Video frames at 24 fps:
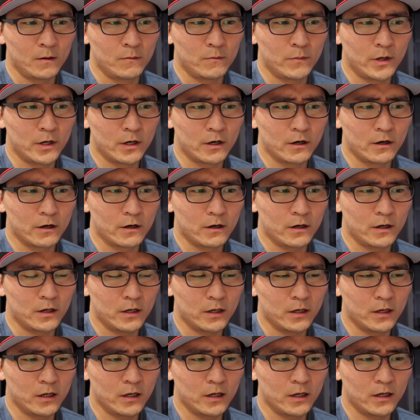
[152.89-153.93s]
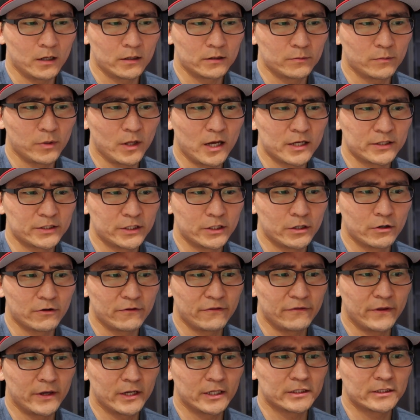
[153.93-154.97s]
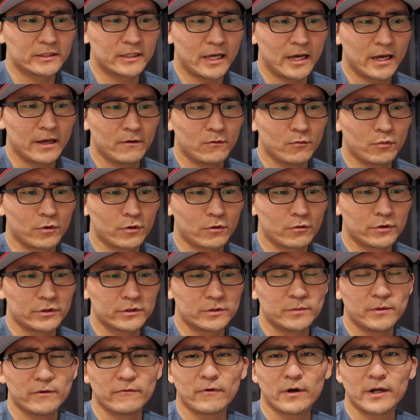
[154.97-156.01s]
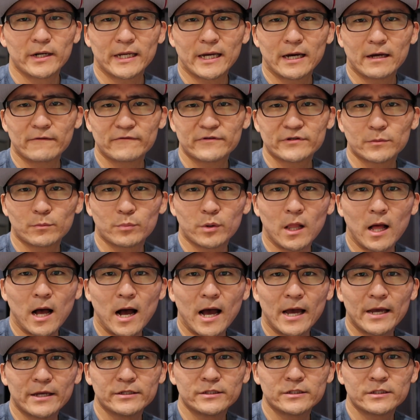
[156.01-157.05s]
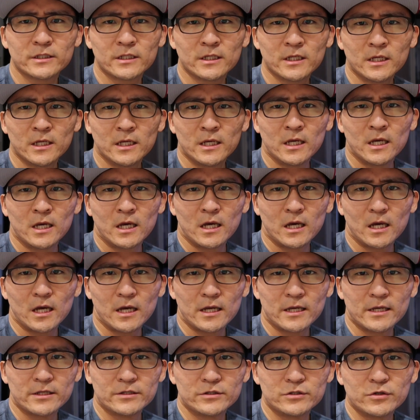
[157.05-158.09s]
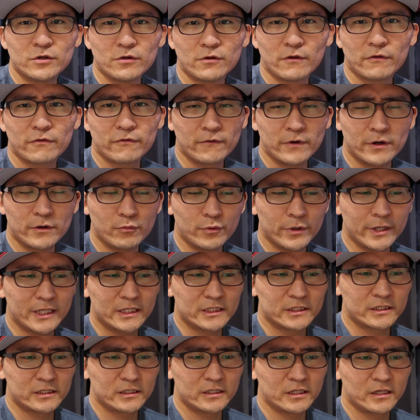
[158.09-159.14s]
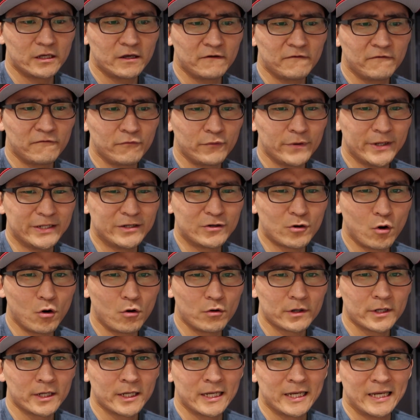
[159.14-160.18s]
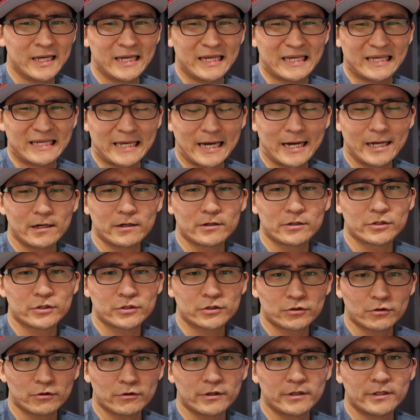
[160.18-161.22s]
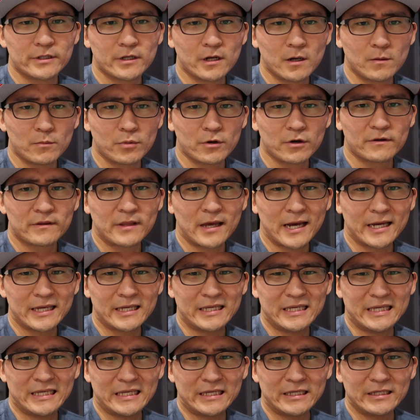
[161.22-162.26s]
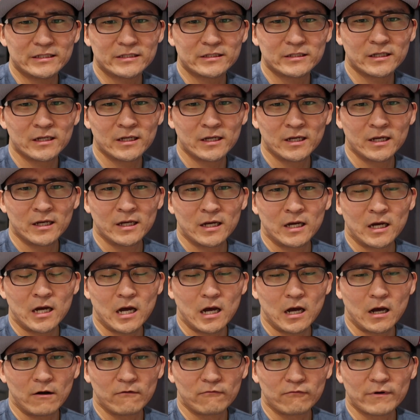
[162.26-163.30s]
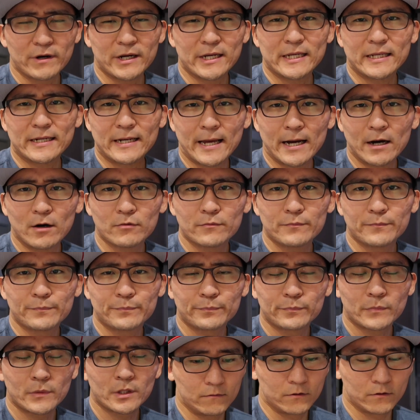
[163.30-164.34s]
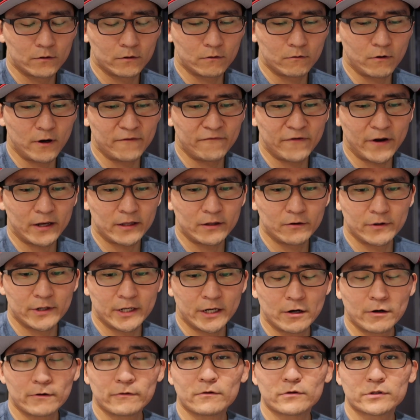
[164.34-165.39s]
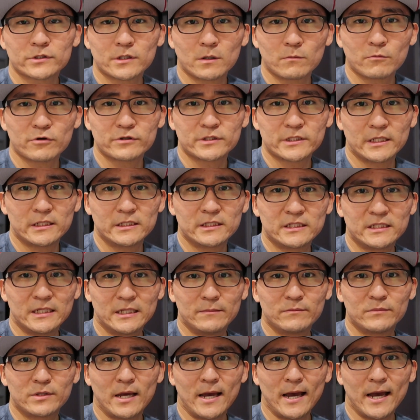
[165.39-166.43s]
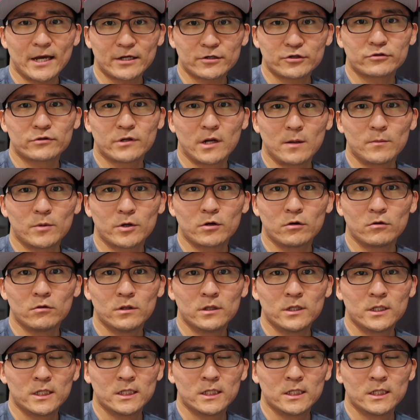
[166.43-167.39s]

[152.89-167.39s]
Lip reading: Mayor de Blasio thinks that we're going to be running out of supplies in 2 to 3 weeks if we don't get a certain number that he's written out. Quite frankly, when I heard those numbers, they seemed astronomical.